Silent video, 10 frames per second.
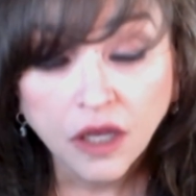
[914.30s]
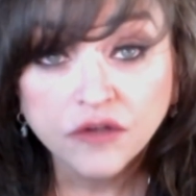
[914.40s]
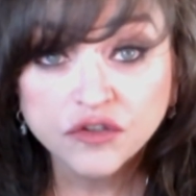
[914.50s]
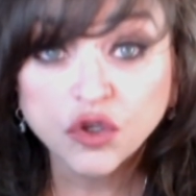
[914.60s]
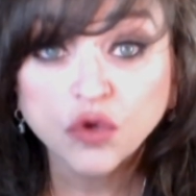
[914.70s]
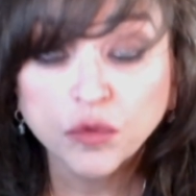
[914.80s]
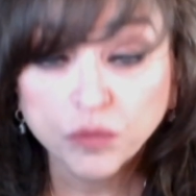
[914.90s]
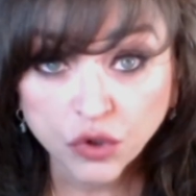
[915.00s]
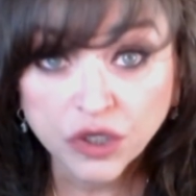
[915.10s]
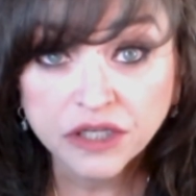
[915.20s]
So the
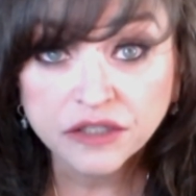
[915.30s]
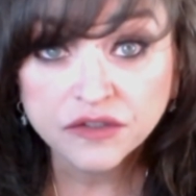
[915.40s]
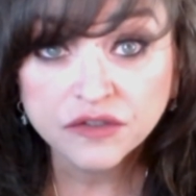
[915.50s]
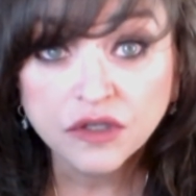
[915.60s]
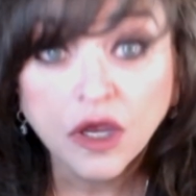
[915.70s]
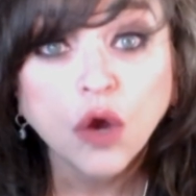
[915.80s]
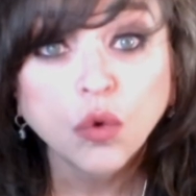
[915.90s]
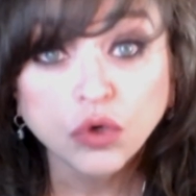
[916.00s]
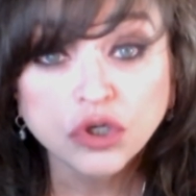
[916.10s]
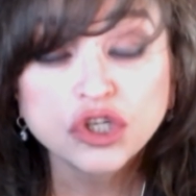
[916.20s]
priests
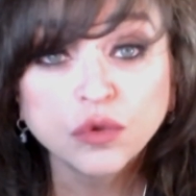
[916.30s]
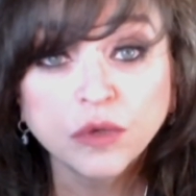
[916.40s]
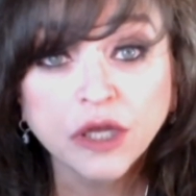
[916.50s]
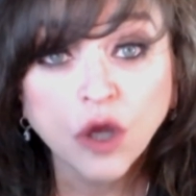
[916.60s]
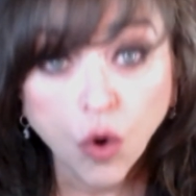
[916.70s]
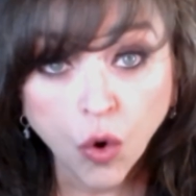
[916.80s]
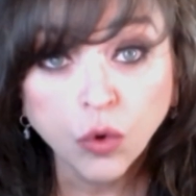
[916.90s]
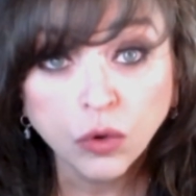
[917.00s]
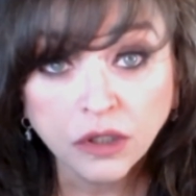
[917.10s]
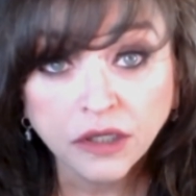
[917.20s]
were doing
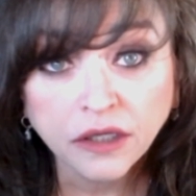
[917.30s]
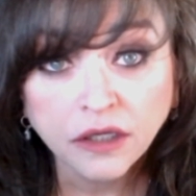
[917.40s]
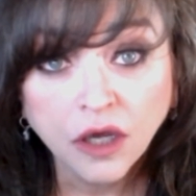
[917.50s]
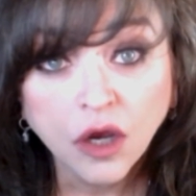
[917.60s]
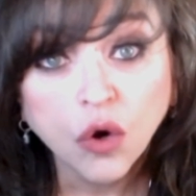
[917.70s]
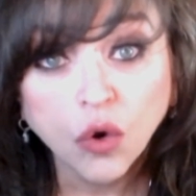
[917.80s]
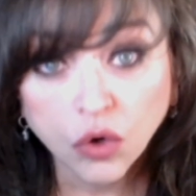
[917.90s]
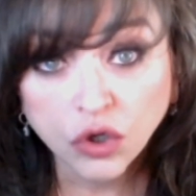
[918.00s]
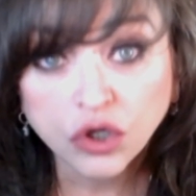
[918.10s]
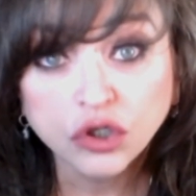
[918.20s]
holy
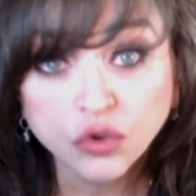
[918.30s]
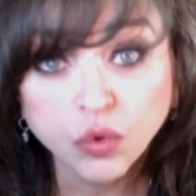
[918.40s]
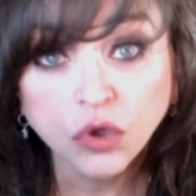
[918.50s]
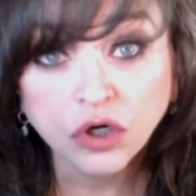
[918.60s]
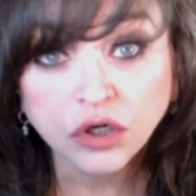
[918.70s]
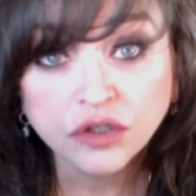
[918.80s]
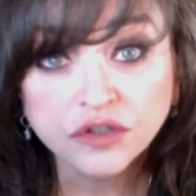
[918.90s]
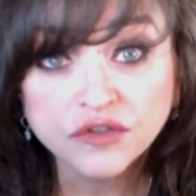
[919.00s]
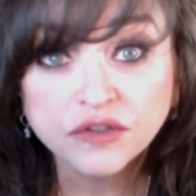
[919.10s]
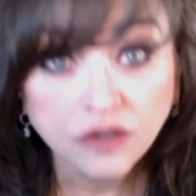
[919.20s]
or good
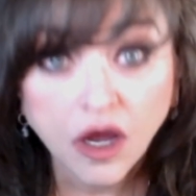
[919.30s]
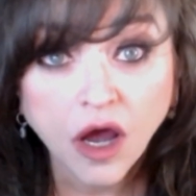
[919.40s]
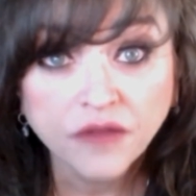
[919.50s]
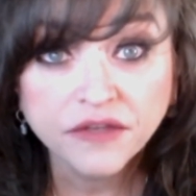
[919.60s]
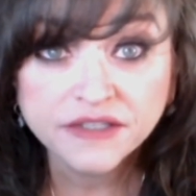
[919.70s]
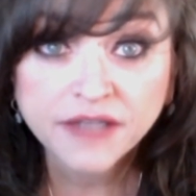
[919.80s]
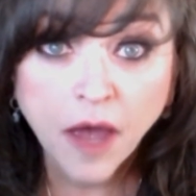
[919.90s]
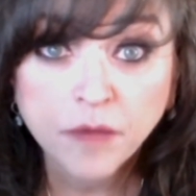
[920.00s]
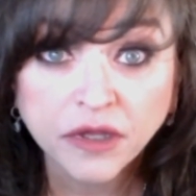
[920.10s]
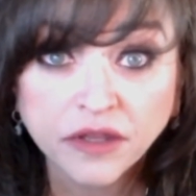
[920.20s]
works on the
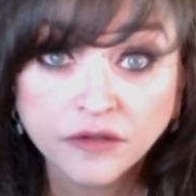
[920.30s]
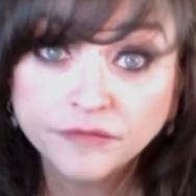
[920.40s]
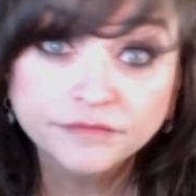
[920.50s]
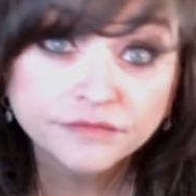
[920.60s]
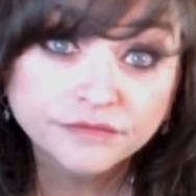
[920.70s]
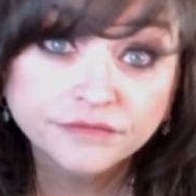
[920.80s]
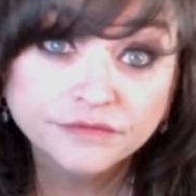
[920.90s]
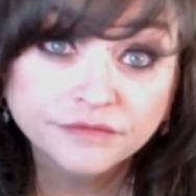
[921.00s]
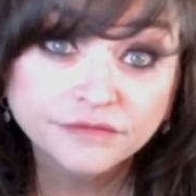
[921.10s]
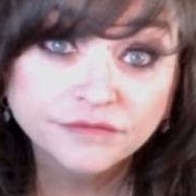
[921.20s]
Sabbath.
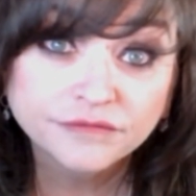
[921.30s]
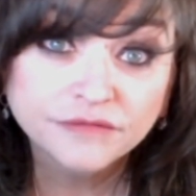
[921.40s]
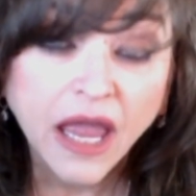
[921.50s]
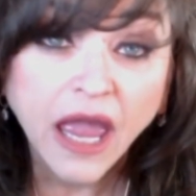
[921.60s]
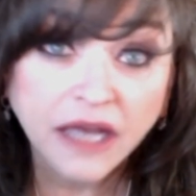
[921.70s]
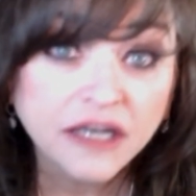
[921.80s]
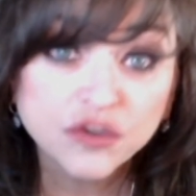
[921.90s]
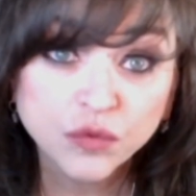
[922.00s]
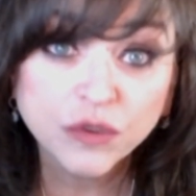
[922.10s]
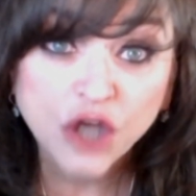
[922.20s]
And
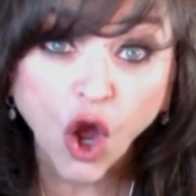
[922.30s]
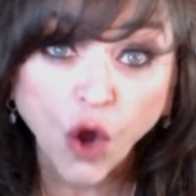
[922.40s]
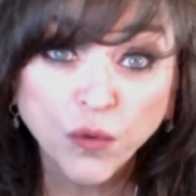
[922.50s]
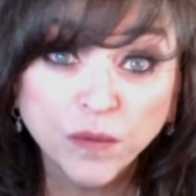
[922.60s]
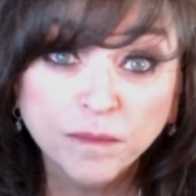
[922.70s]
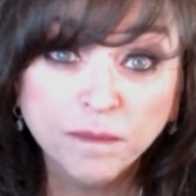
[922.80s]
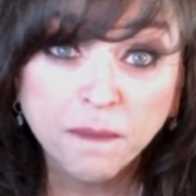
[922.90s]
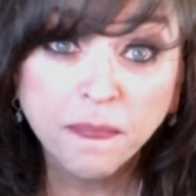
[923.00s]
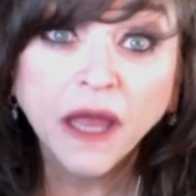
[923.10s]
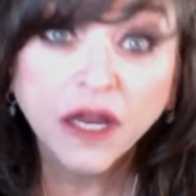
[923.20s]
as we know,
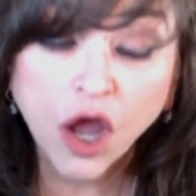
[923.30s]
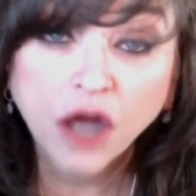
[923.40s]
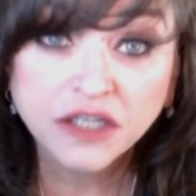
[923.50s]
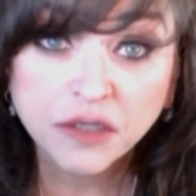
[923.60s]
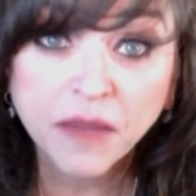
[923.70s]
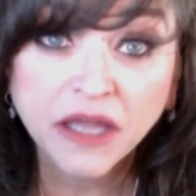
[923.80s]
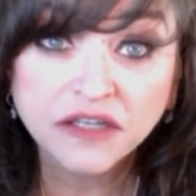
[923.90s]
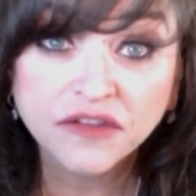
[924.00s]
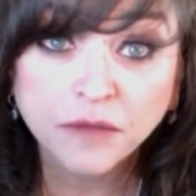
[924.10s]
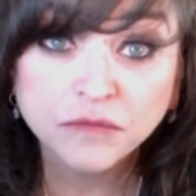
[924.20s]
God
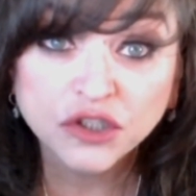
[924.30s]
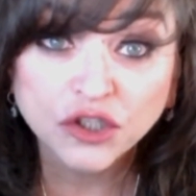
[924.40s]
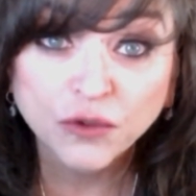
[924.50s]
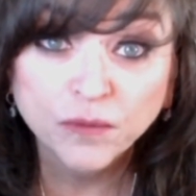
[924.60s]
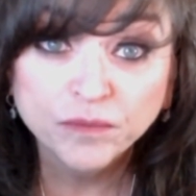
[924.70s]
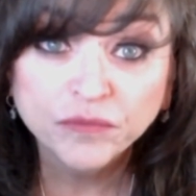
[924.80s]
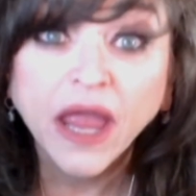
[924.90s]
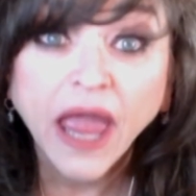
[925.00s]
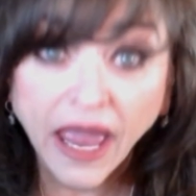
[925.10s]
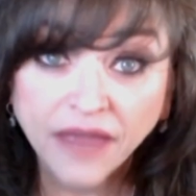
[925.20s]
commanded them to,
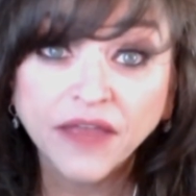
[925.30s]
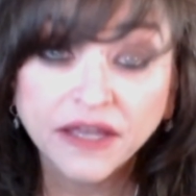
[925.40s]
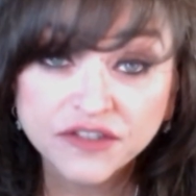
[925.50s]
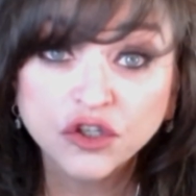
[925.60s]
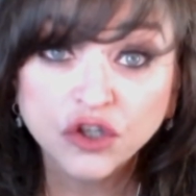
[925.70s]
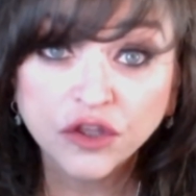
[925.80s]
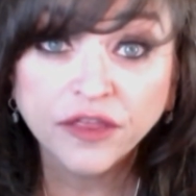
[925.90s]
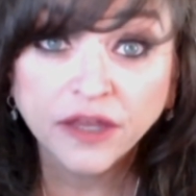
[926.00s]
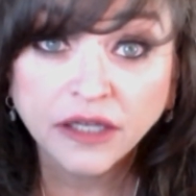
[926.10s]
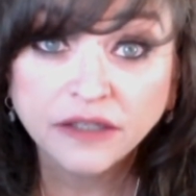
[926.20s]
and that's a good
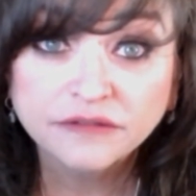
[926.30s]
thing.